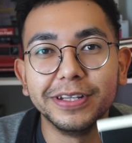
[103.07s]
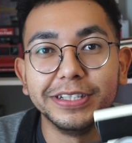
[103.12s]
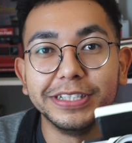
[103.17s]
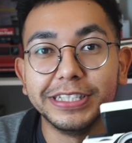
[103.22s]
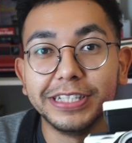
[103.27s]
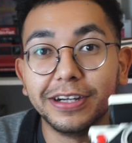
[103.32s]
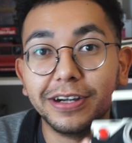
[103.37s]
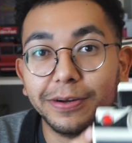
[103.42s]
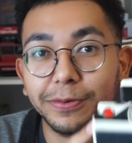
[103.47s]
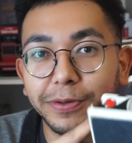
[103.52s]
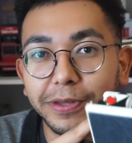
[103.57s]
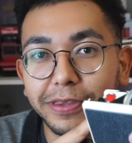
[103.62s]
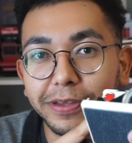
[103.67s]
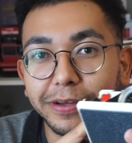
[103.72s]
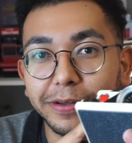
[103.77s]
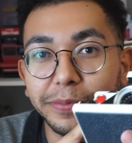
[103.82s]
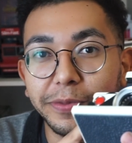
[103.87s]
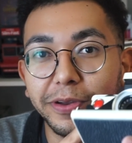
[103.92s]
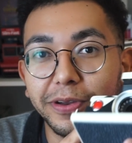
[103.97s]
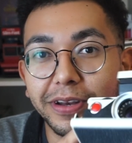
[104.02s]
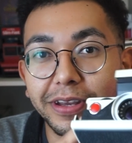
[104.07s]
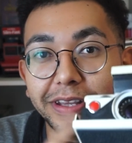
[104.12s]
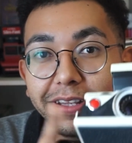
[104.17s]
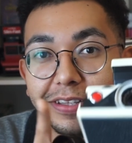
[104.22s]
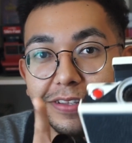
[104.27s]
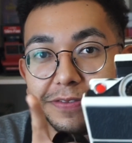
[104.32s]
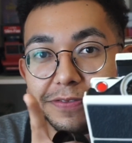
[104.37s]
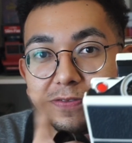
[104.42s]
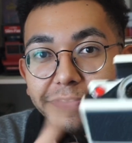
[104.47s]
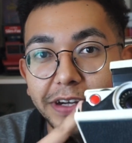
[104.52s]
and share it with the community.
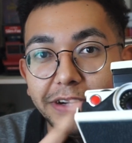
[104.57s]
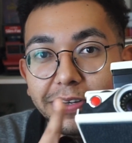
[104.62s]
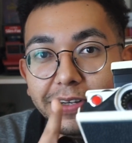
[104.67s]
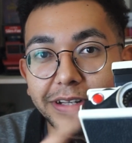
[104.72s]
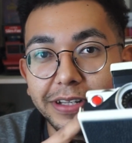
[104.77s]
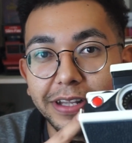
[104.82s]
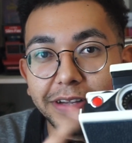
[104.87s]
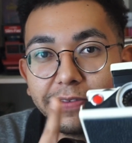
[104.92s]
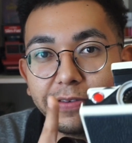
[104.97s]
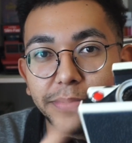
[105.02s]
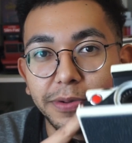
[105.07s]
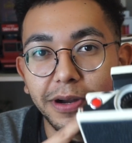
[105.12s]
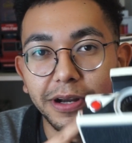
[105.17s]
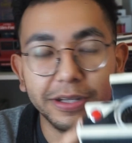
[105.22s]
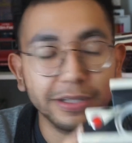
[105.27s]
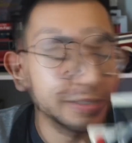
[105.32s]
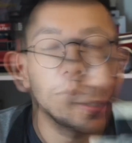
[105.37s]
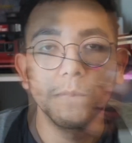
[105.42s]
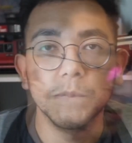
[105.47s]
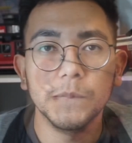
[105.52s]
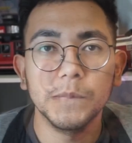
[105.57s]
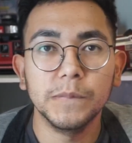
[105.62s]
It's a very clever product.